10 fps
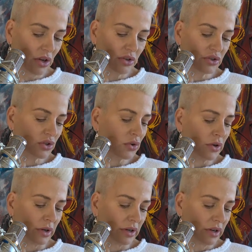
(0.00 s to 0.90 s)

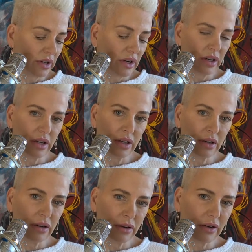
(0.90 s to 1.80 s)
Sure,
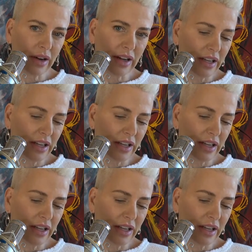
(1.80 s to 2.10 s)
okay,